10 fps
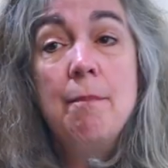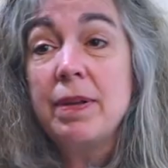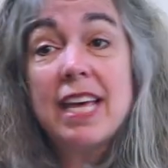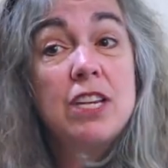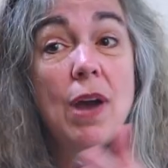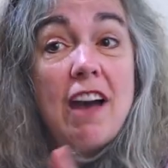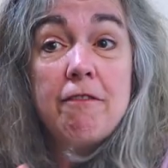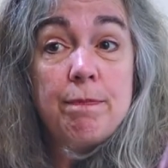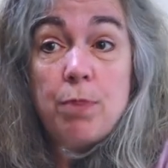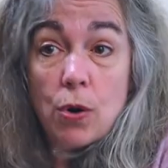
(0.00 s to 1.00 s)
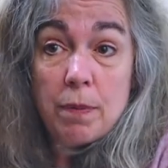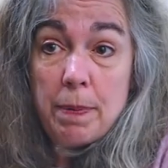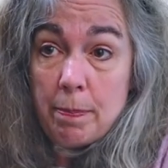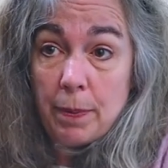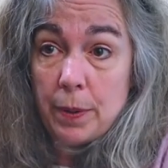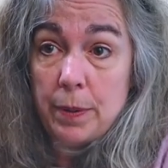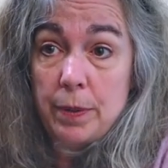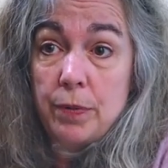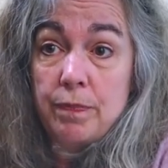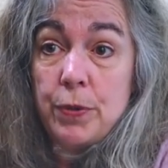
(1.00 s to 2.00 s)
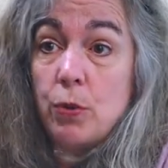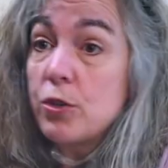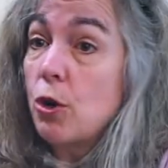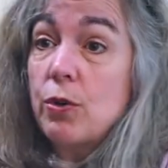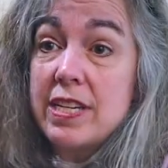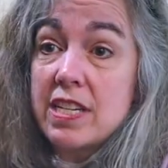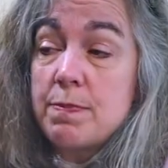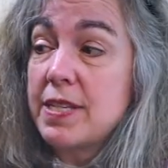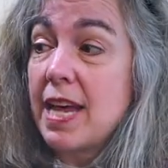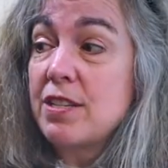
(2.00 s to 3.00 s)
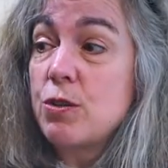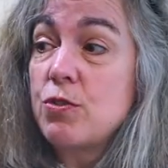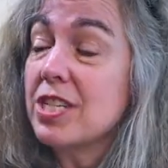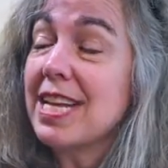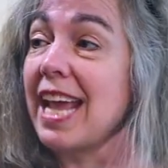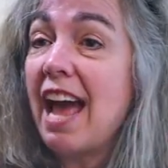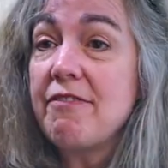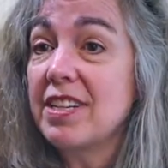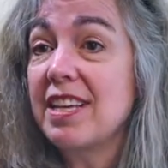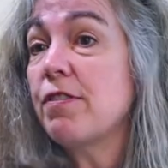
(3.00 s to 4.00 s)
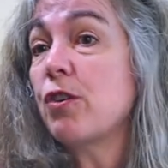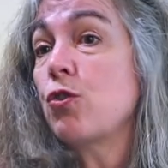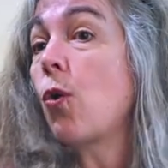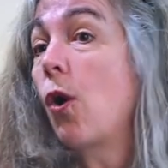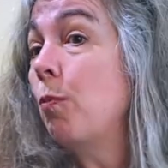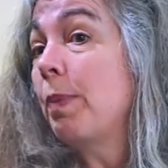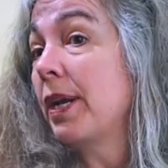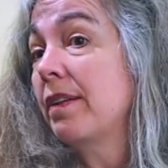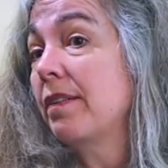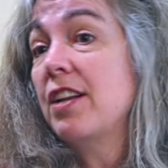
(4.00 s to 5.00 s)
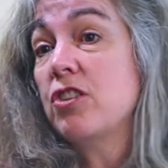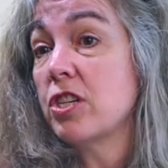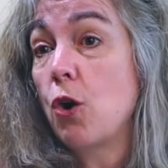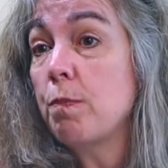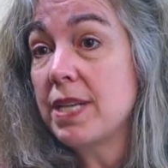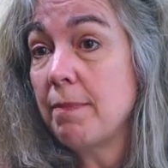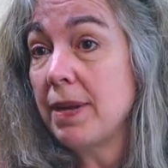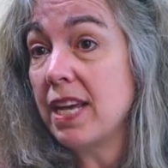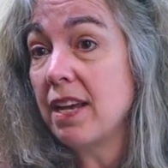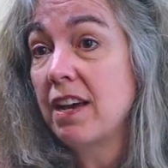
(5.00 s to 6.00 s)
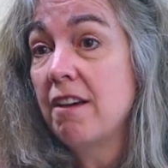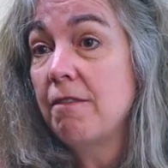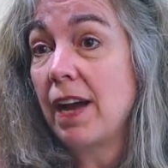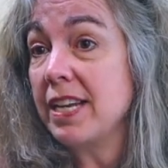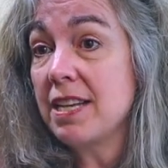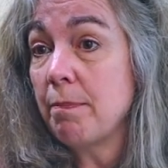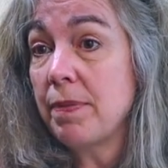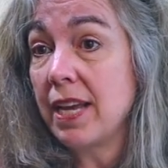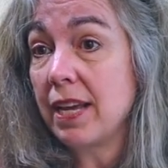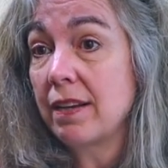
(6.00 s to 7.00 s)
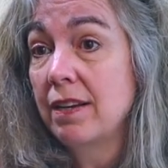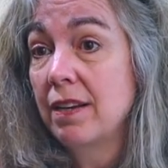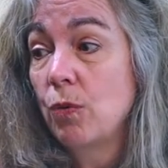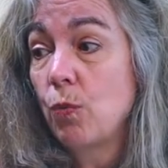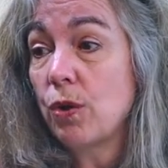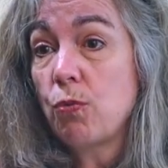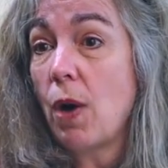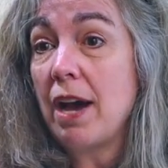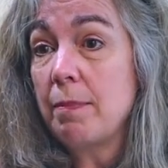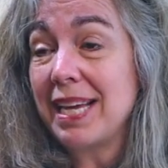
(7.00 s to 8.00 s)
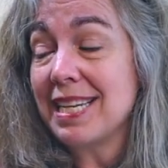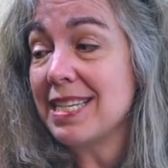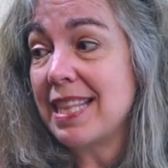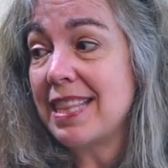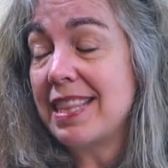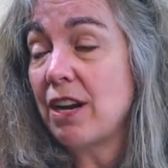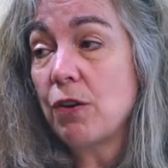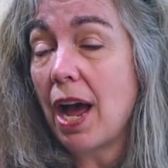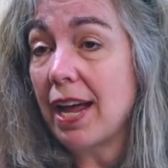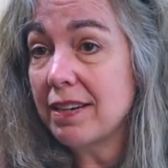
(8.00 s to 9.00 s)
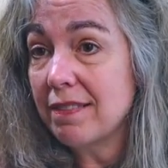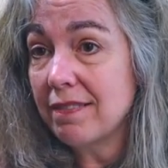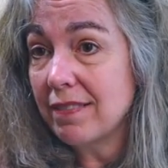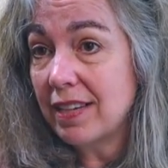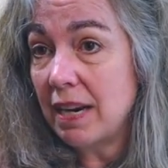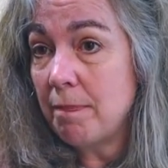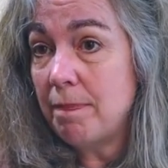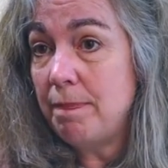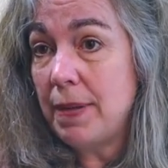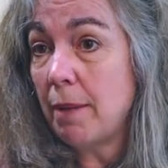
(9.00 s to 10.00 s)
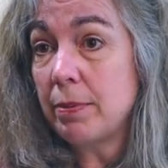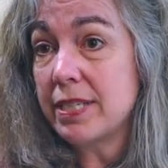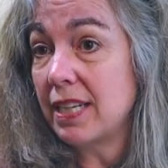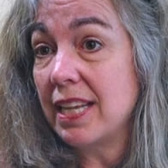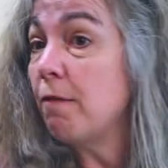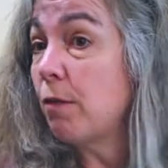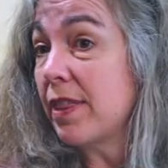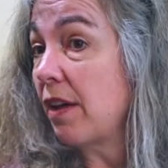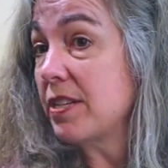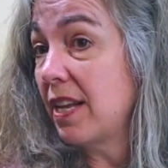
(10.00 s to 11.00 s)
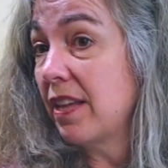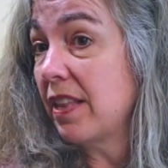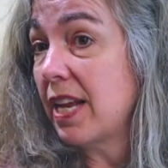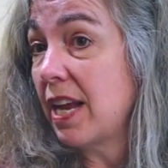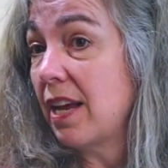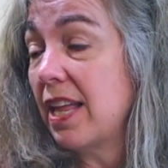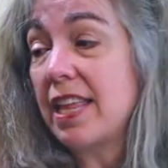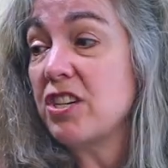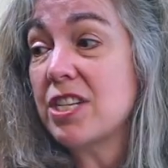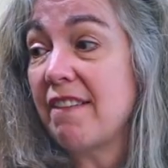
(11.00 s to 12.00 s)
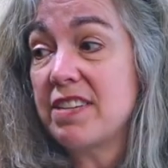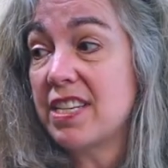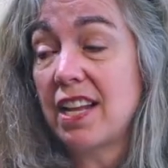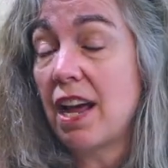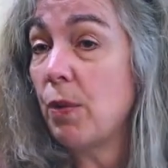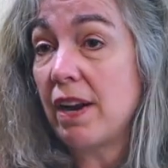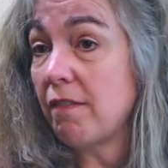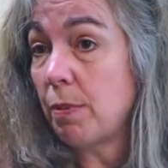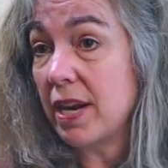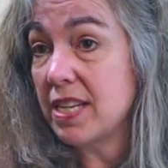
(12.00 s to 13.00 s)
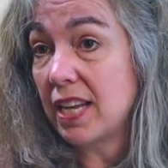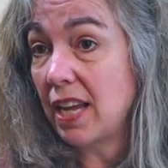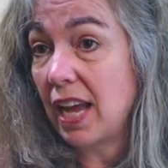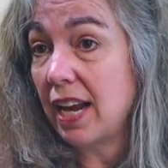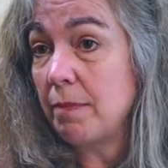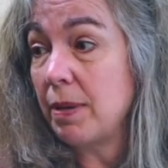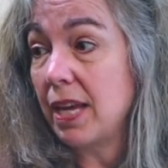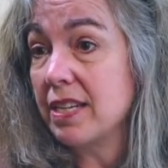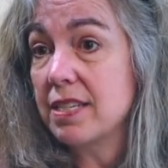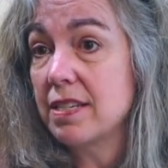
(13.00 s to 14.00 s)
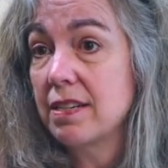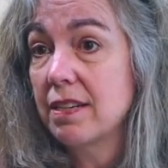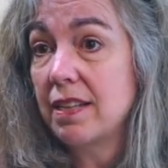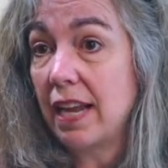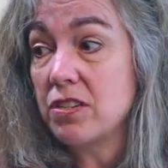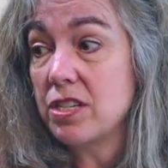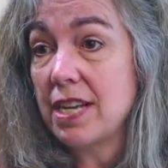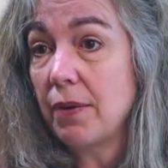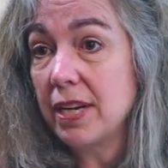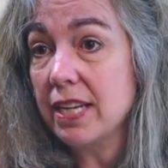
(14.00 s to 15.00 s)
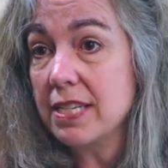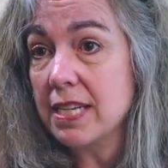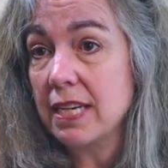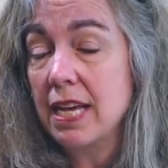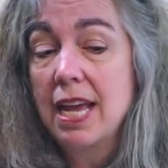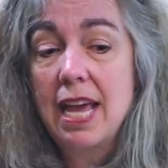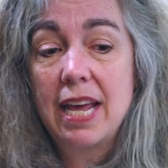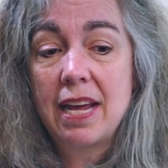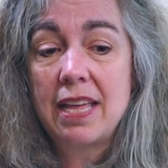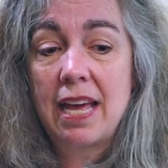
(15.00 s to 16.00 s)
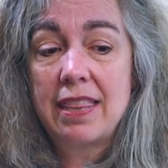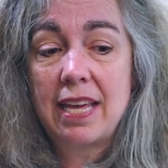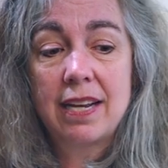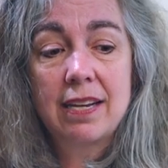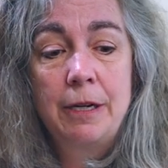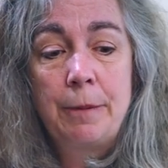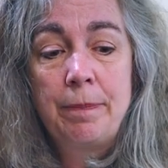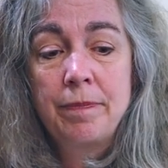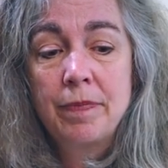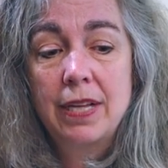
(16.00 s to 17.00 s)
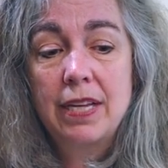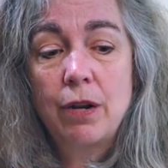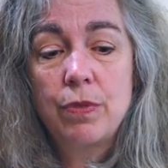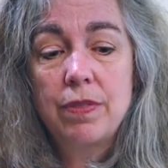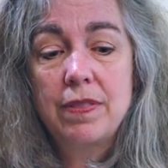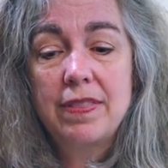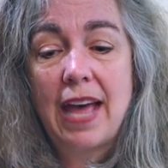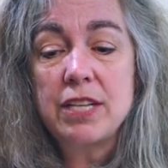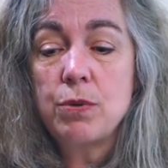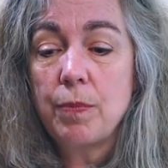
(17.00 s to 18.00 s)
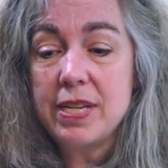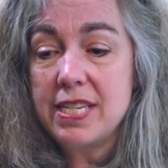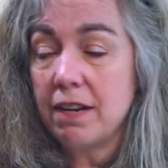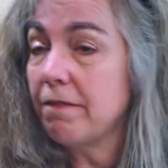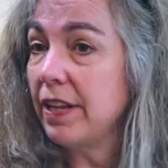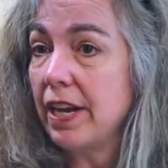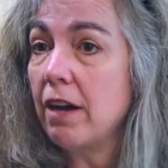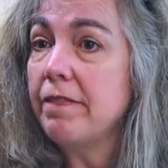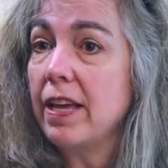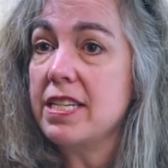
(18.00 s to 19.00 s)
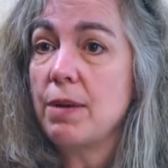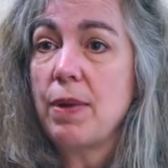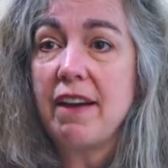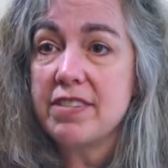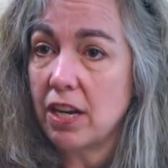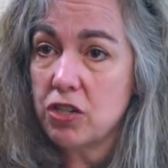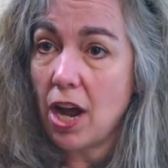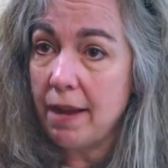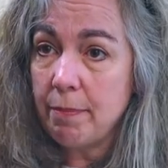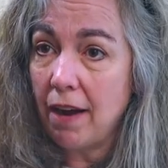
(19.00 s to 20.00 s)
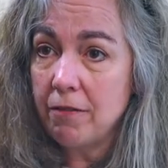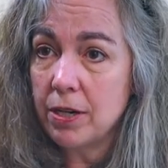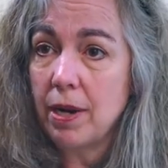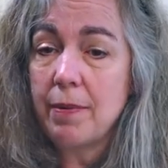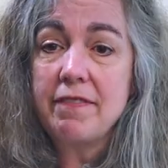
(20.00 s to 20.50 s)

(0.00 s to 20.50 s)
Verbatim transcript: But then you have poor people who are totally dispossessed who just like have to leave their door open and just hope somebody finds something worthwhile because they're not going to be able to live without selling the data and they just have to sell it at whatever price they can get it because that's just how it is and and I, I think you know, that's what we see in Philadelphia is that we have such a high poverty rate.